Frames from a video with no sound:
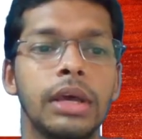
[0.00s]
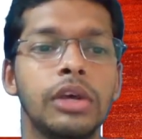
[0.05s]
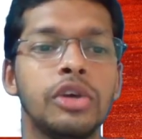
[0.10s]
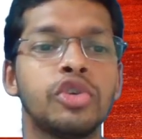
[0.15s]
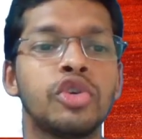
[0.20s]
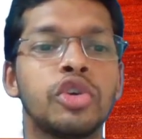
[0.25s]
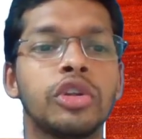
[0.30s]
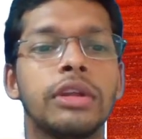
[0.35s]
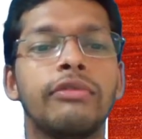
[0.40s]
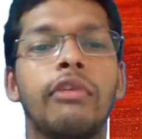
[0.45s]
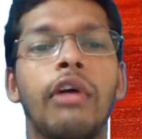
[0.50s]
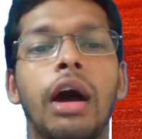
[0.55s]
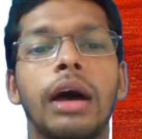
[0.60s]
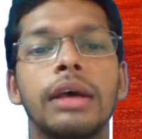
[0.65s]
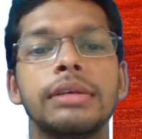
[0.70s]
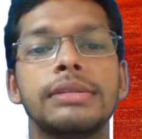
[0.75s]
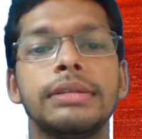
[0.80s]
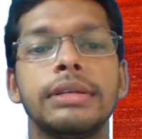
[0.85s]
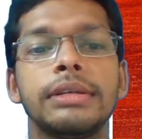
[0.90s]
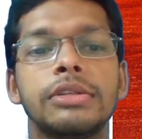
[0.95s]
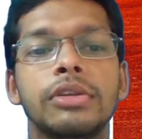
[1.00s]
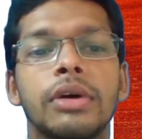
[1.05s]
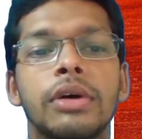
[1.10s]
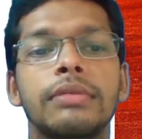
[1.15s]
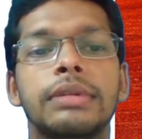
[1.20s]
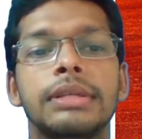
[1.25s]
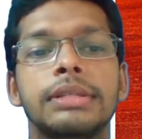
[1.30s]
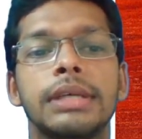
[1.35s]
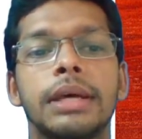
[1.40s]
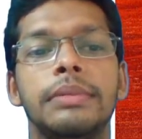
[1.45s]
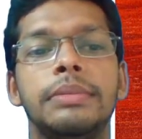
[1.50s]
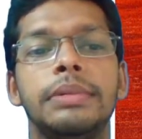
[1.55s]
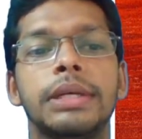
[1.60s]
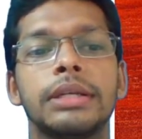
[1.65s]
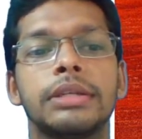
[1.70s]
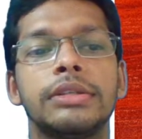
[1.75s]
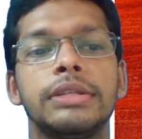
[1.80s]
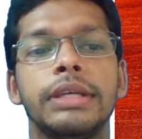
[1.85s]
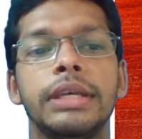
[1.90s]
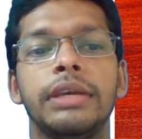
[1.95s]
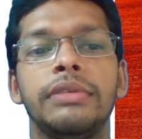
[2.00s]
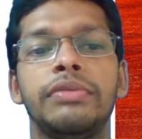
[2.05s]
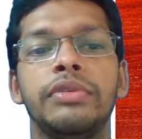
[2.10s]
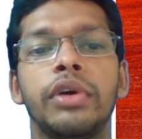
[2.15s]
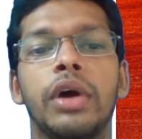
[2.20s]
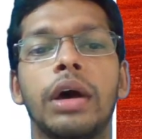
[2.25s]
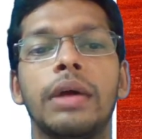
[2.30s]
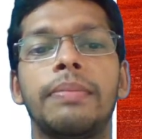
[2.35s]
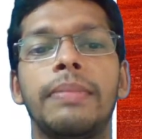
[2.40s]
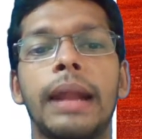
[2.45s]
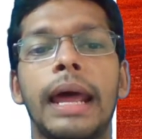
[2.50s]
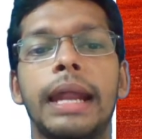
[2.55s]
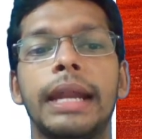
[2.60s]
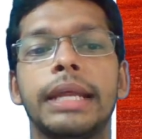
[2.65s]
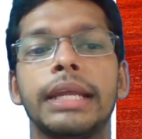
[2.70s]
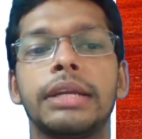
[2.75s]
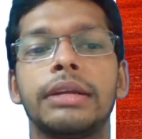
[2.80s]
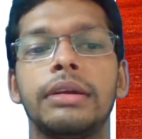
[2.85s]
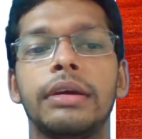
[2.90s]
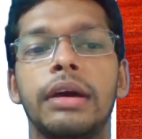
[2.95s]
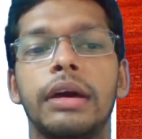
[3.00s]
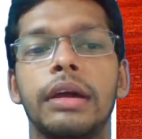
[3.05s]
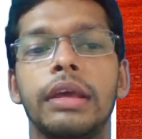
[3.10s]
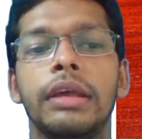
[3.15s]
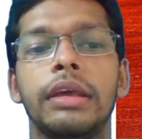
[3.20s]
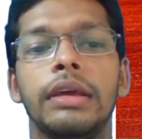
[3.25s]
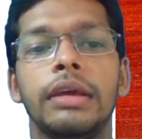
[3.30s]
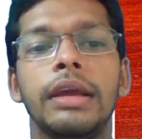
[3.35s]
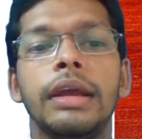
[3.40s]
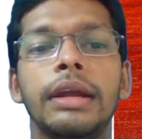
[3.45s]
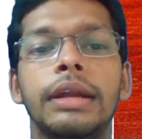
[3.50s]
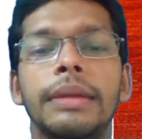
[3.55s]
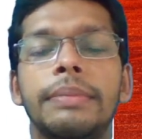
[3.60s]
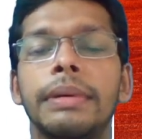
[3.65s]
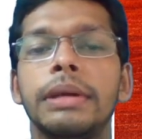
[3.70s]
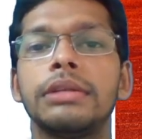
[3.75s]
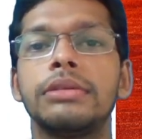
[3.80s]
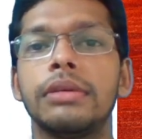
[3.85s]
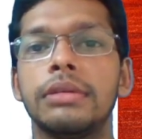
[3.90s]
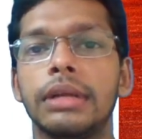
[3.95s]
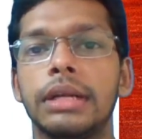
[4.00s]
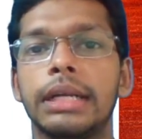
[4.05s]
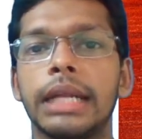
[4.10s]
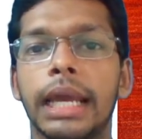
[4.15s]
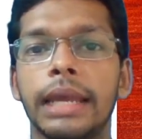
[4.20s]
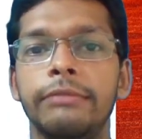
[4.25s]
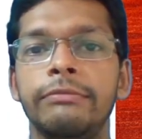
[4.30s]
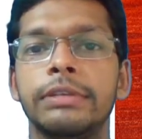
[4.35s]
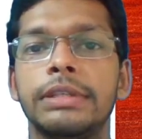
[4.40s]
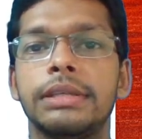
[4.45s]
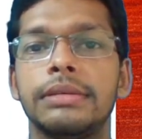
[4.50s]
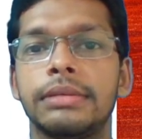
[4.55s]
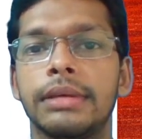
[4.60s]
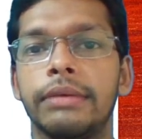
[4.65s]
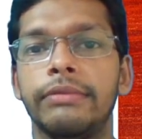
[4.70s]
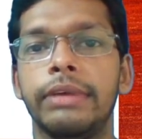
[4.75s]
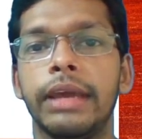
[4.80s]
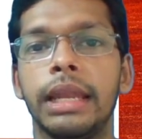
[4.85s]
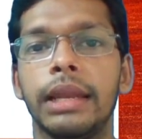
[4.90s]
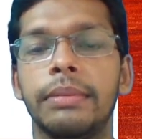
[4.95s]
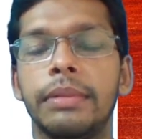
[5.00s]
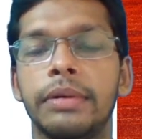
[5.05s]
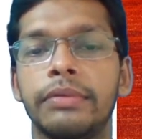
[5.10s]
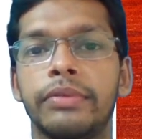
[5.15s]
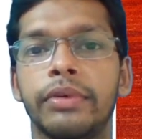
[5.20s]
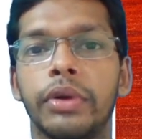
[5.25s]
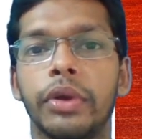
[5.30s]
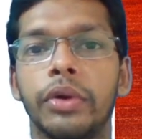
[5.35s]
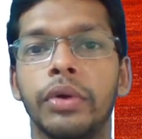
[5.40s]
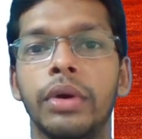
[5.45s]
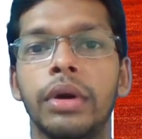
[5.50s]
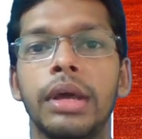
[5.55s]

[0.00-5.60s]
So, the vastness of the subject. See, if you are planning, it depends on the time which is available for you.